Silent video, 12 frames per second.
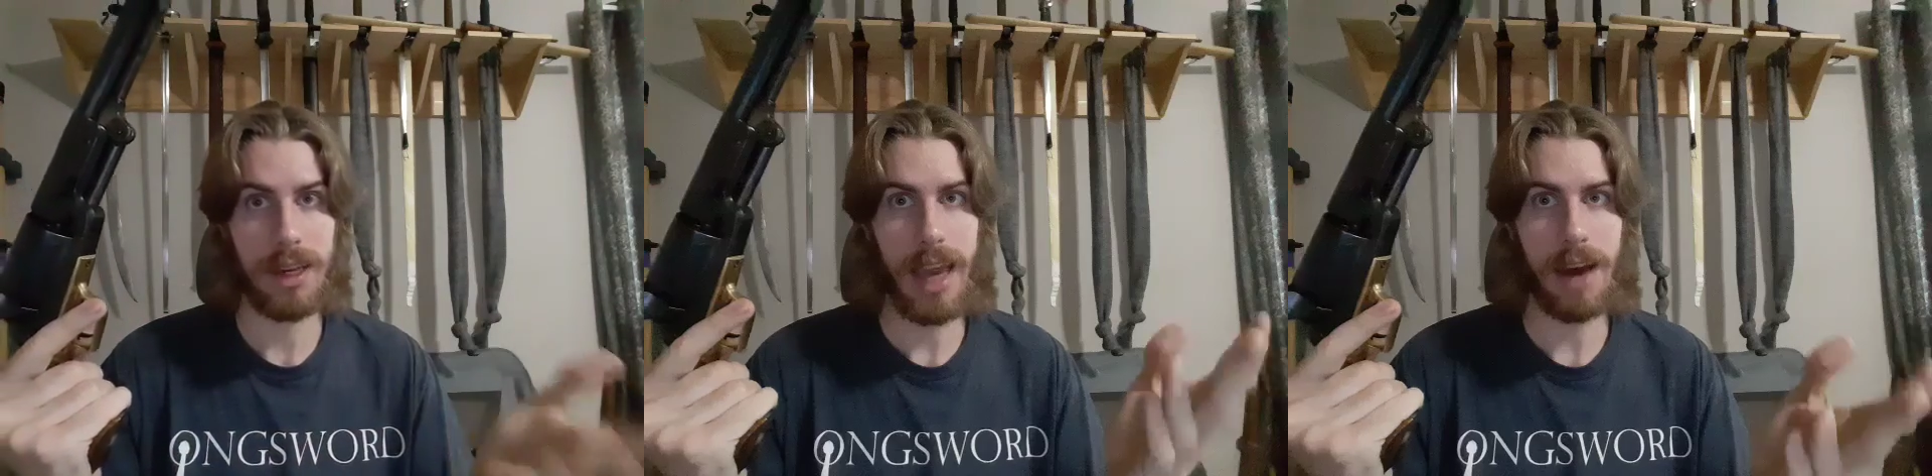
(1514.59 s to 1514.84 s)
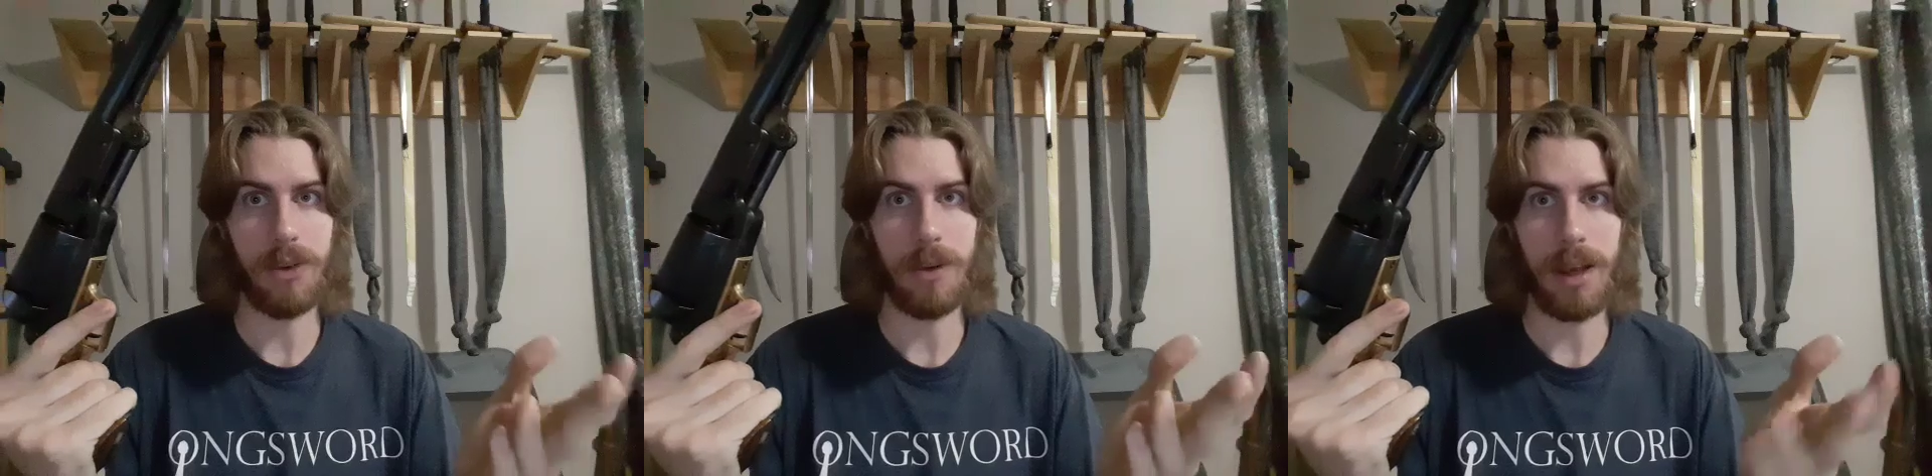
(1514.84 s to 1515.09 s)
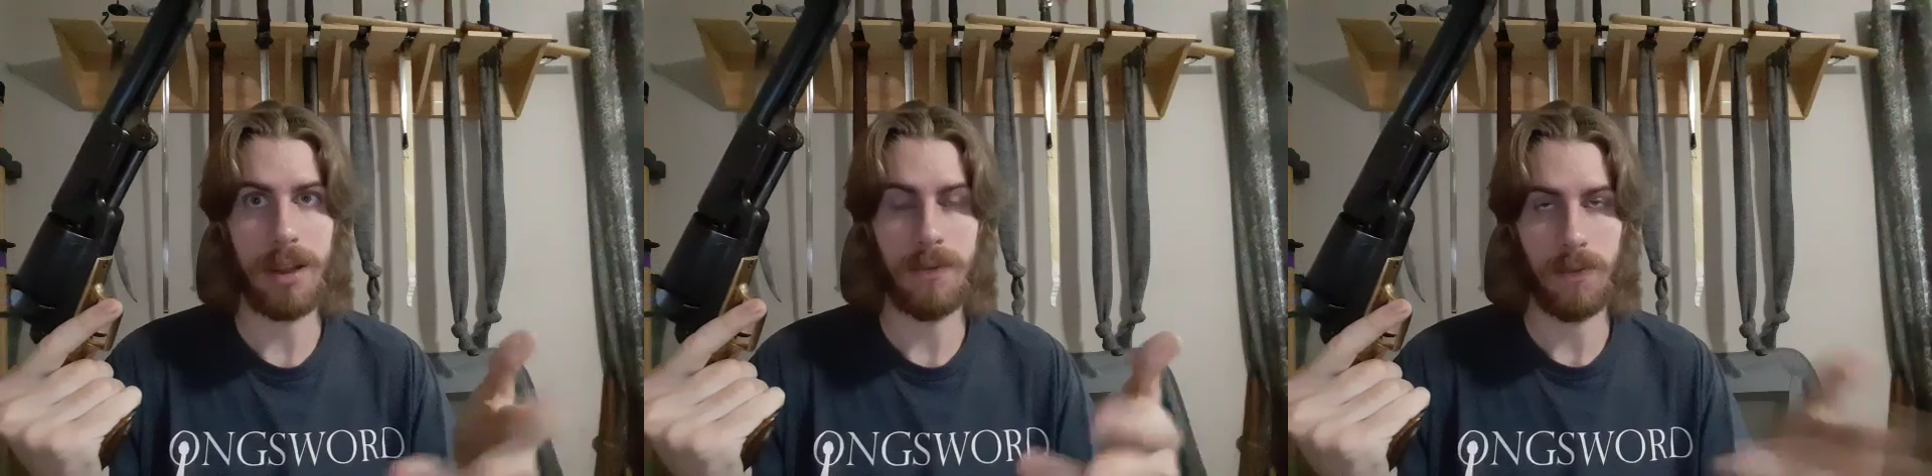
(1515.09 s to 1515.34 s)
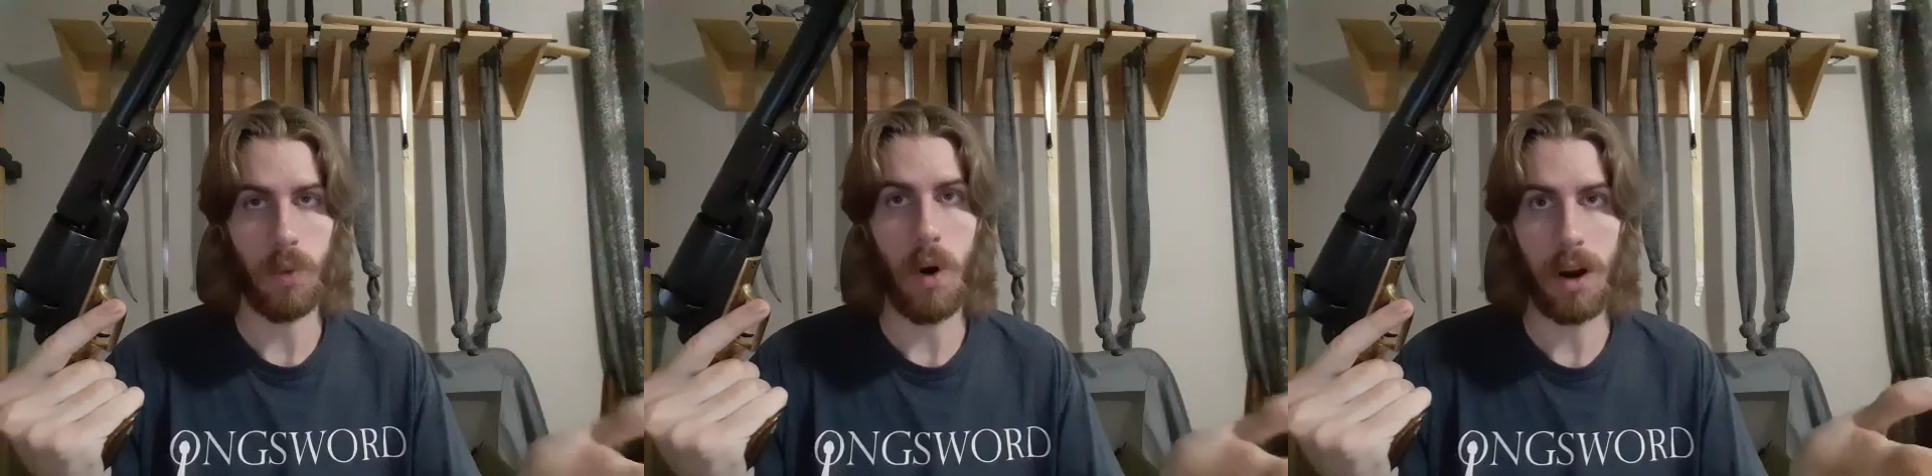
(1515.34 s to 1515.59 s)
cavalryman,
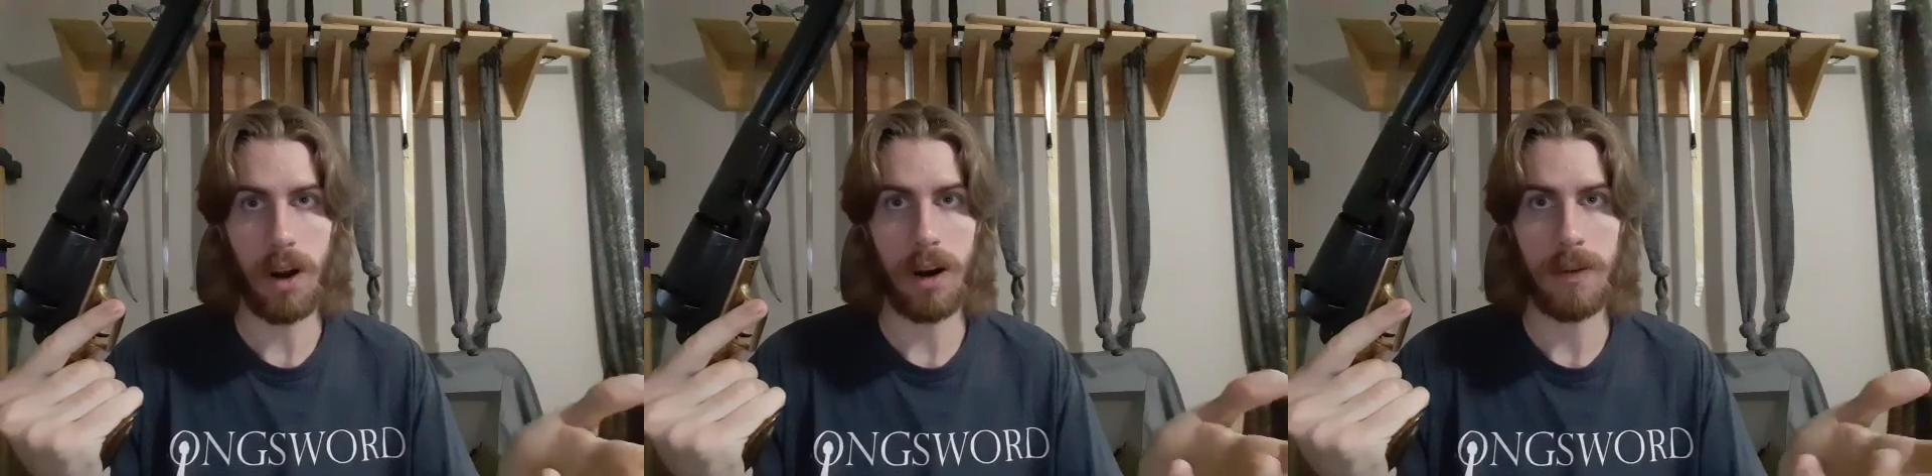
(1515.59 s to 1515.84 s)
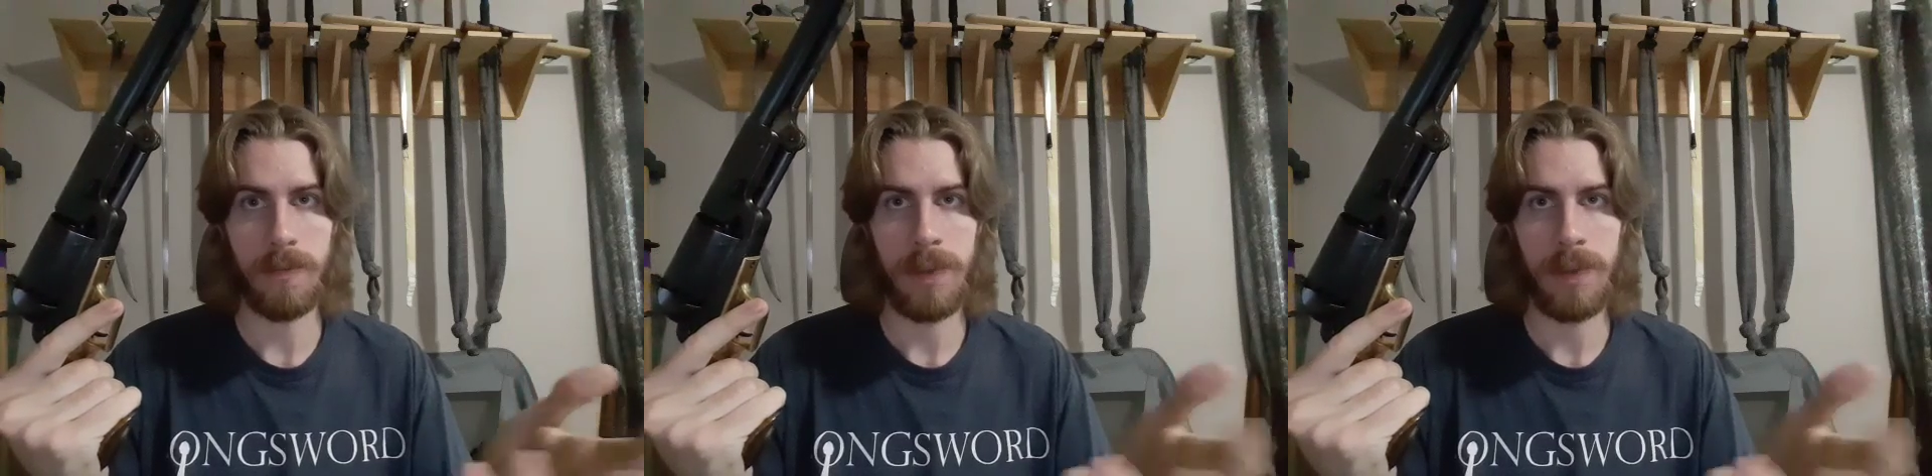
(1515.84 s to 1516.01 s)
Walker,